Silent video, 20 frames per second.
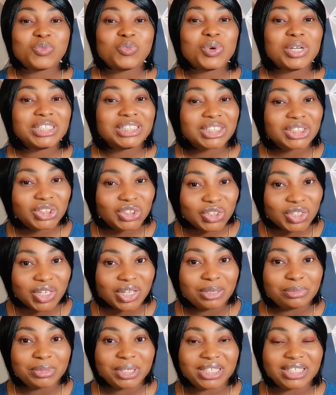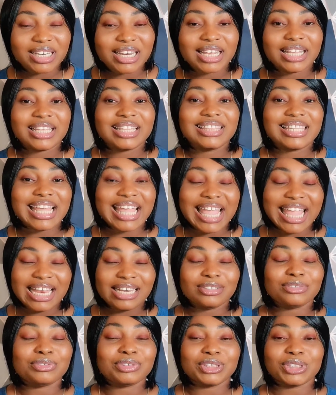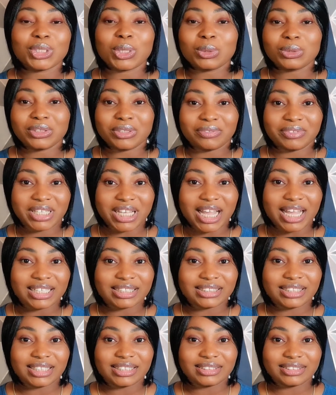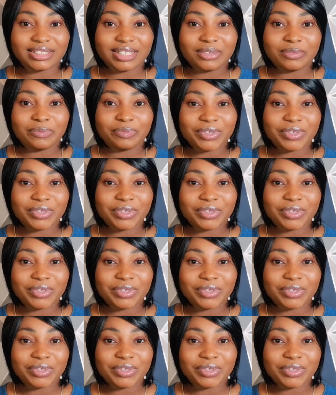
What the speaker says: will determine the end result of the access.